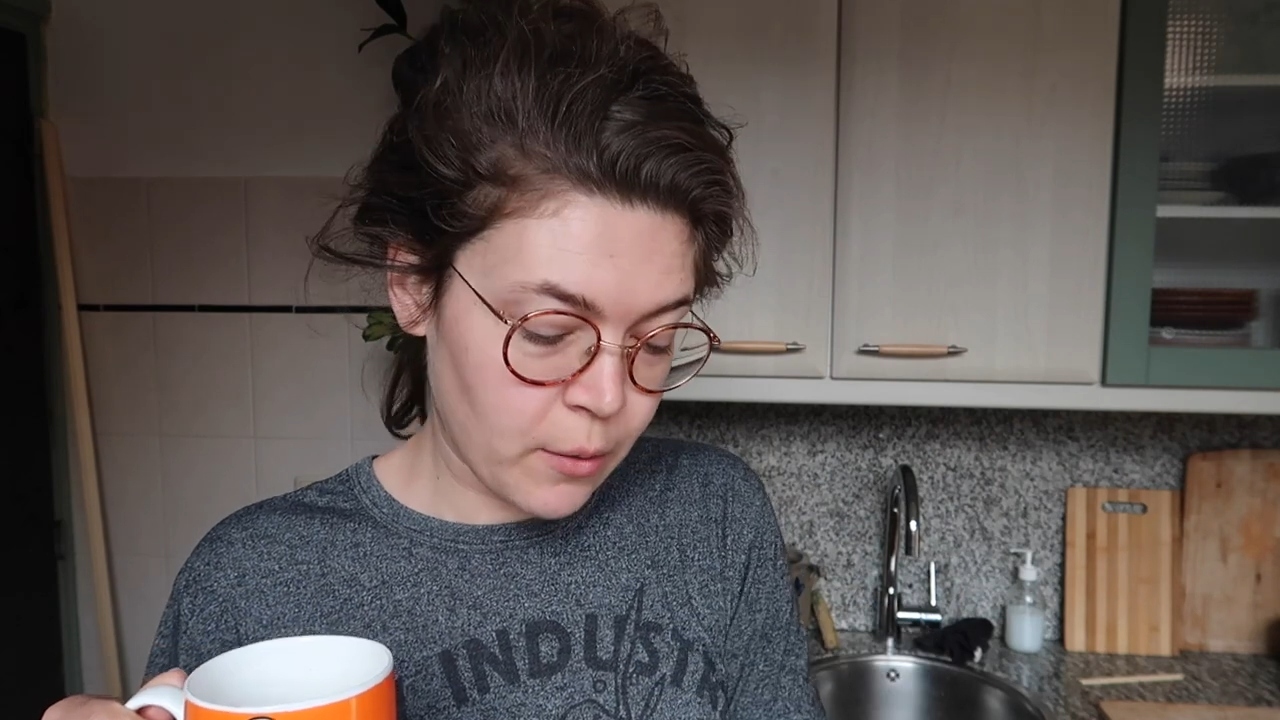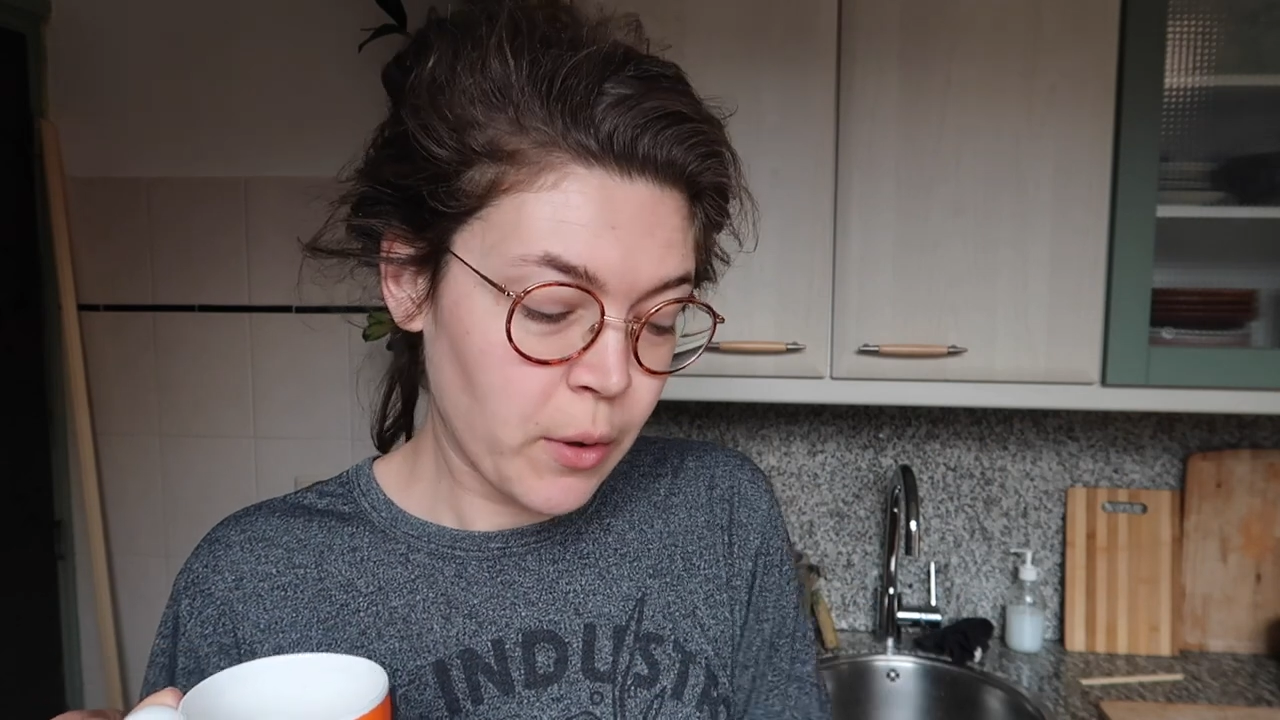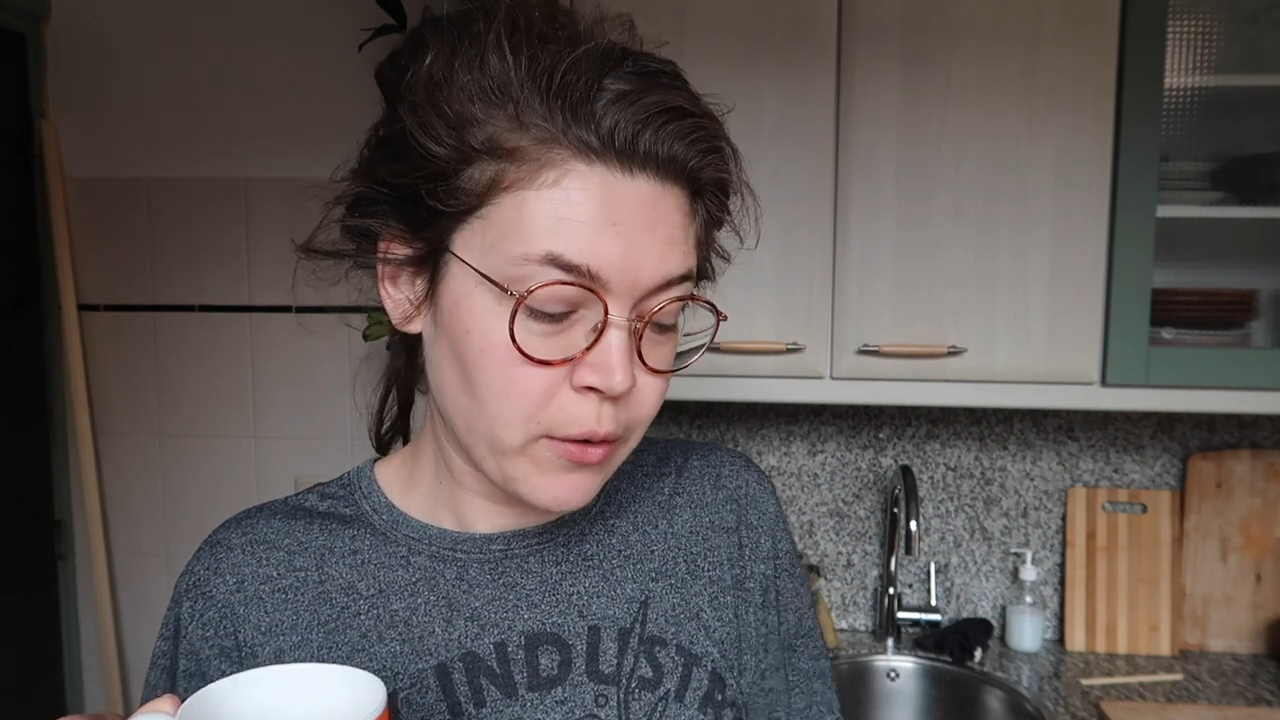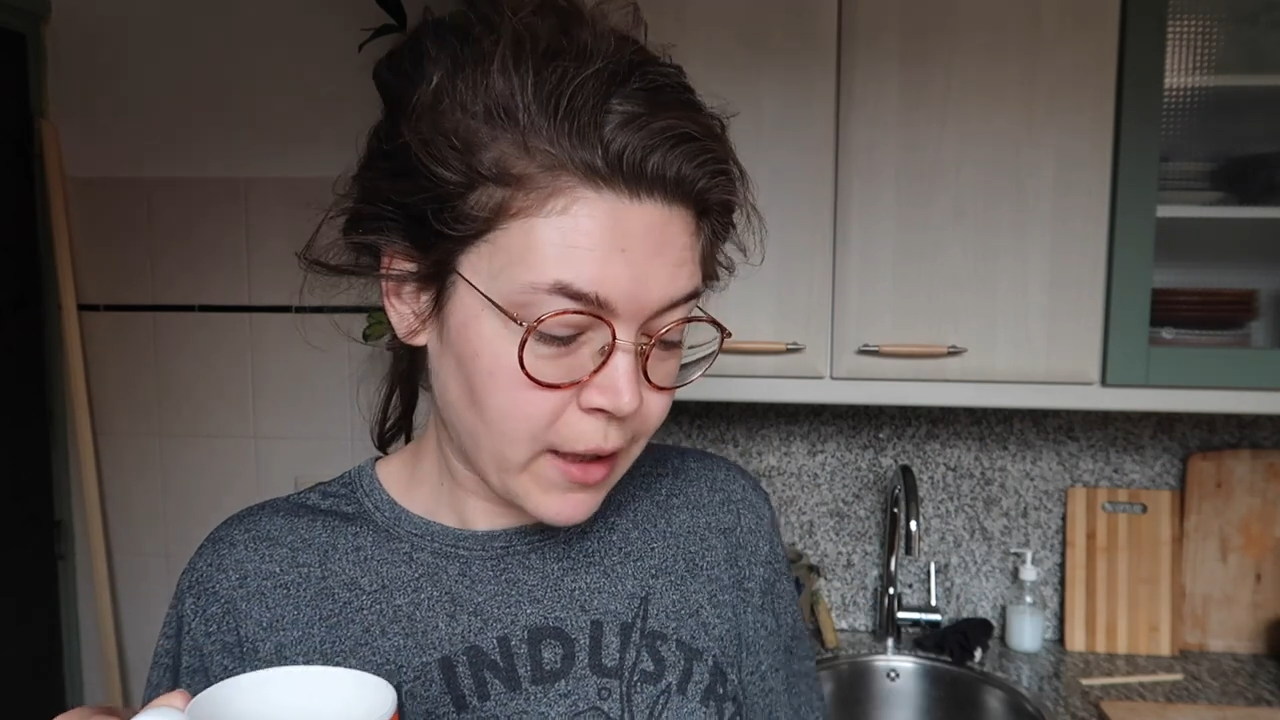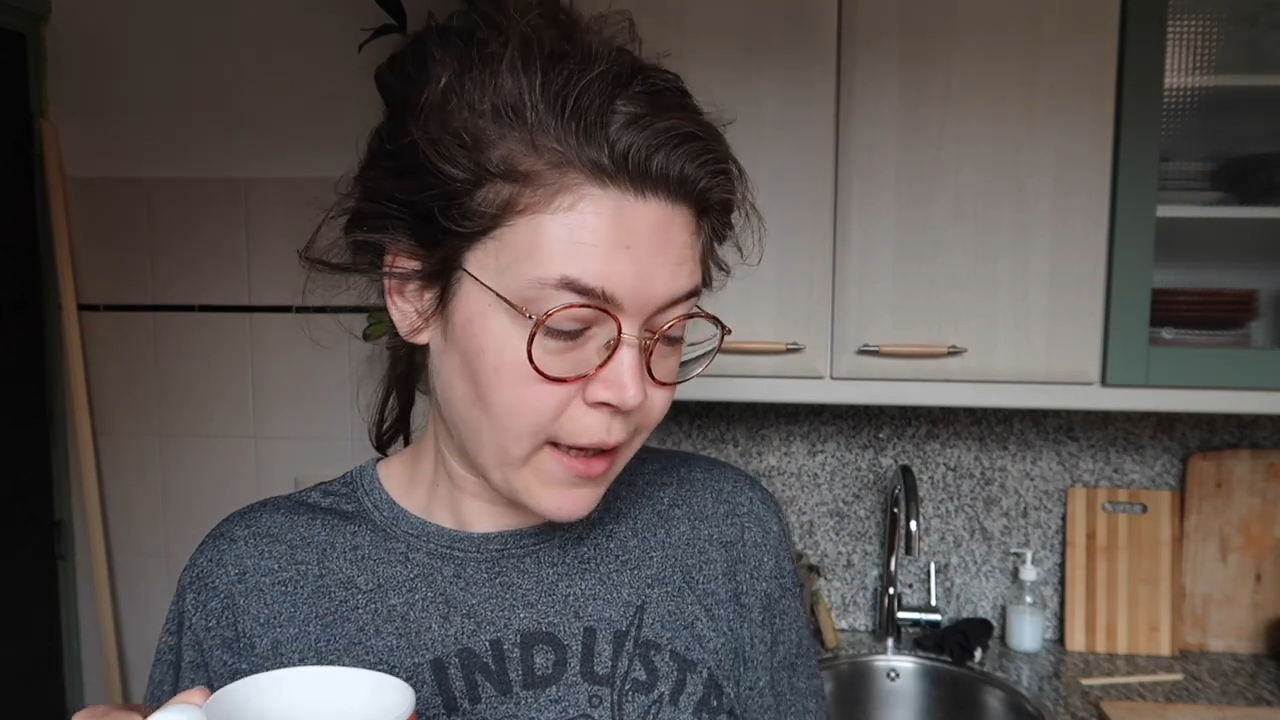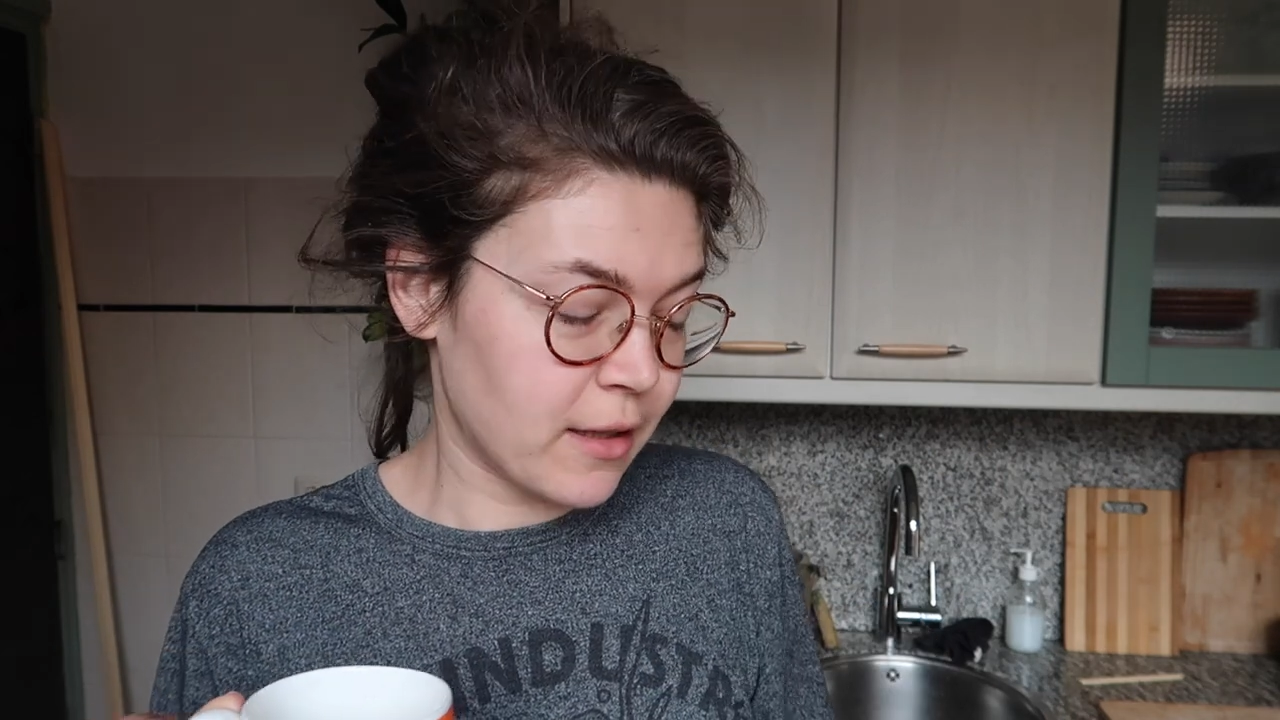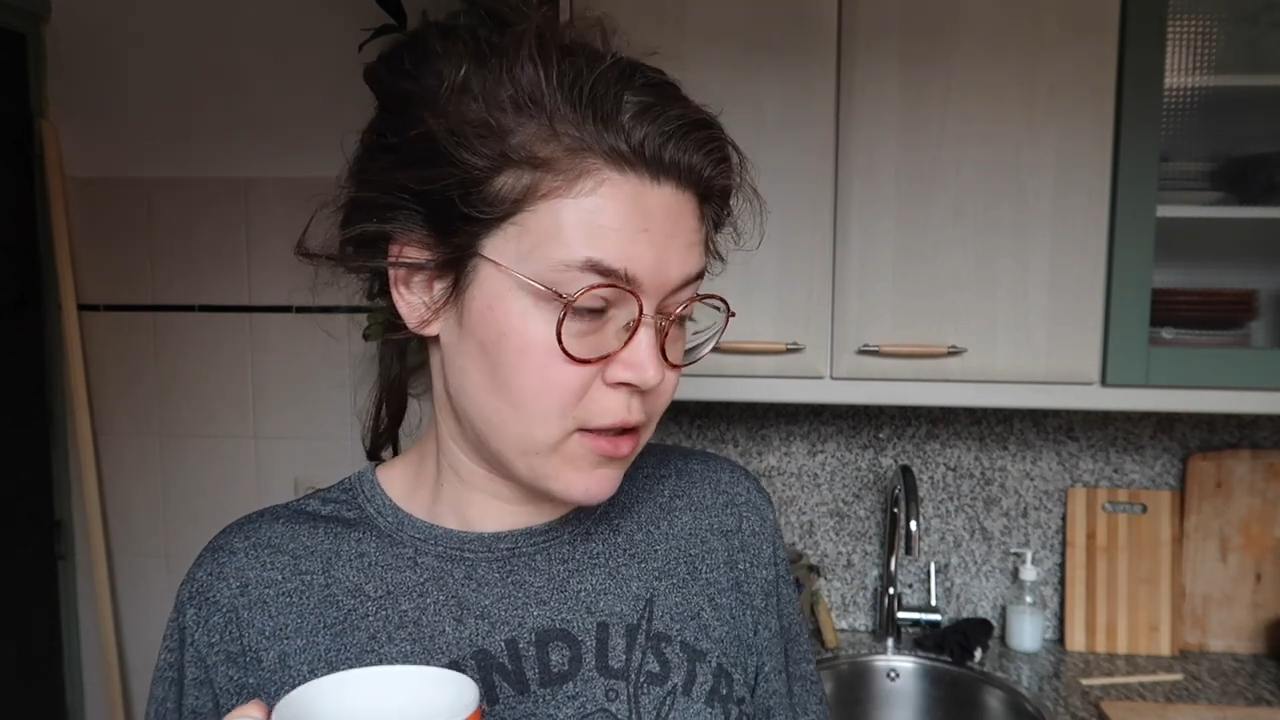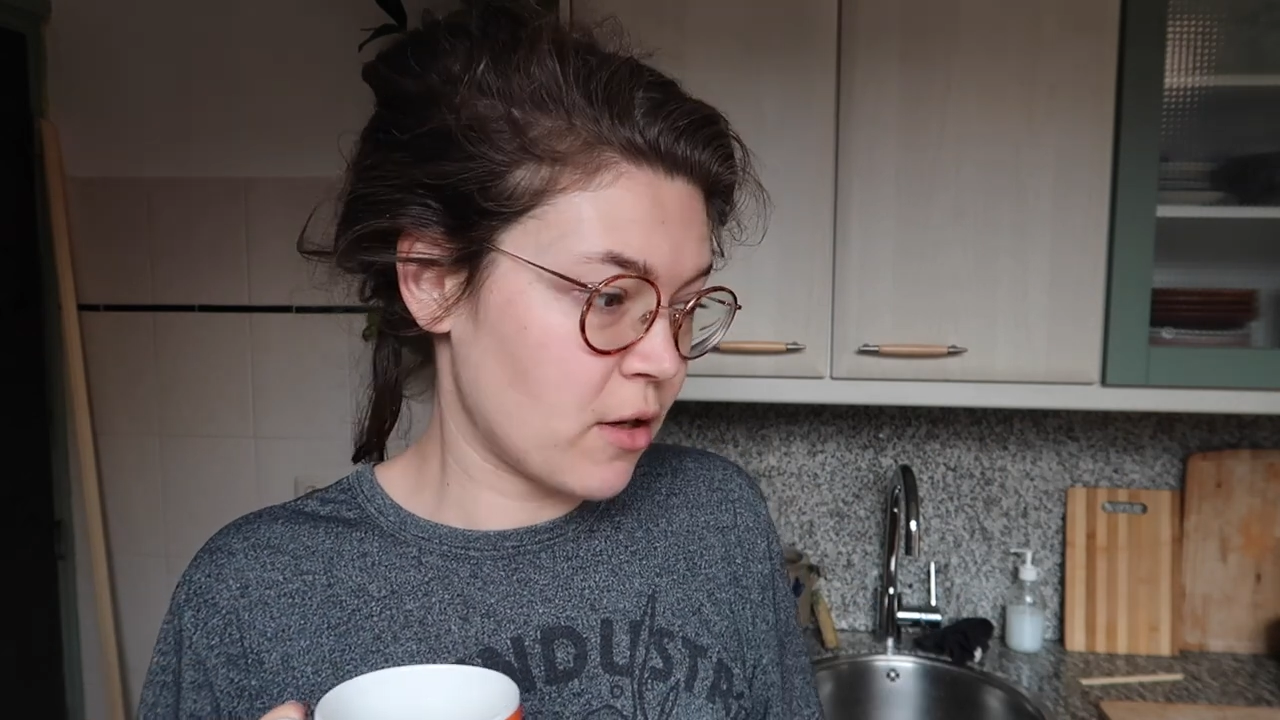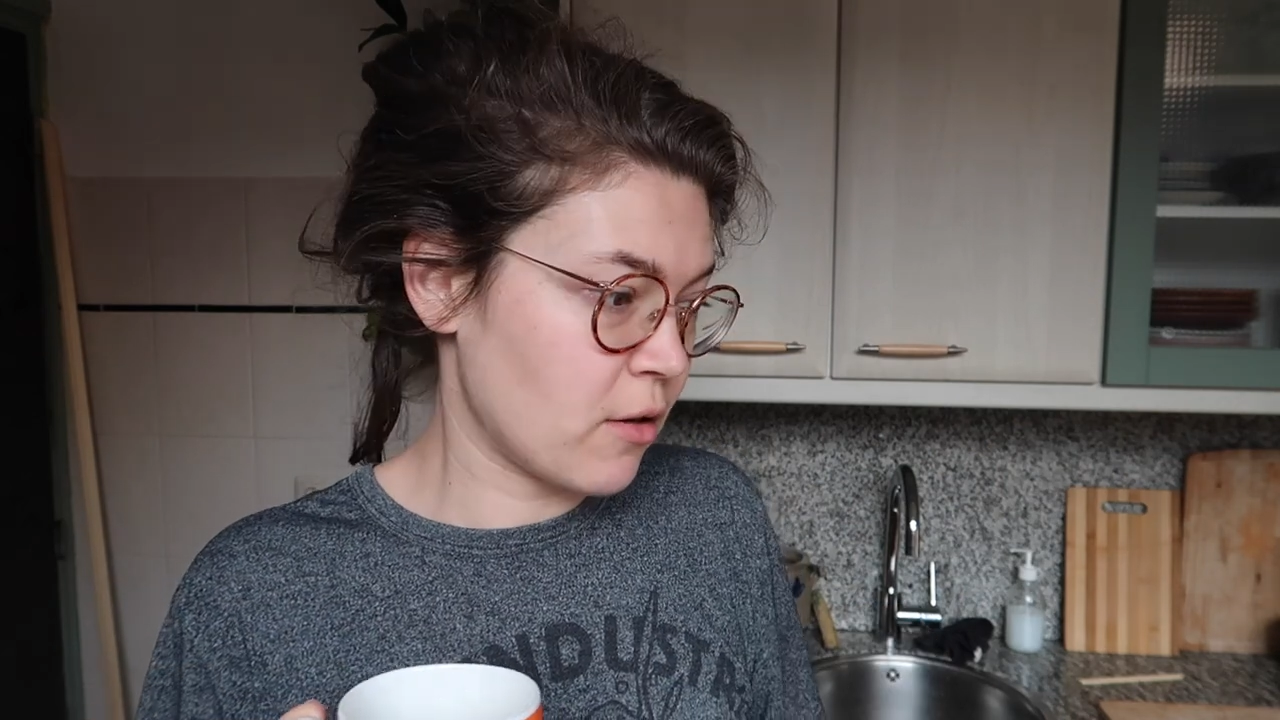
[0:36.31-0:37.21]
will get its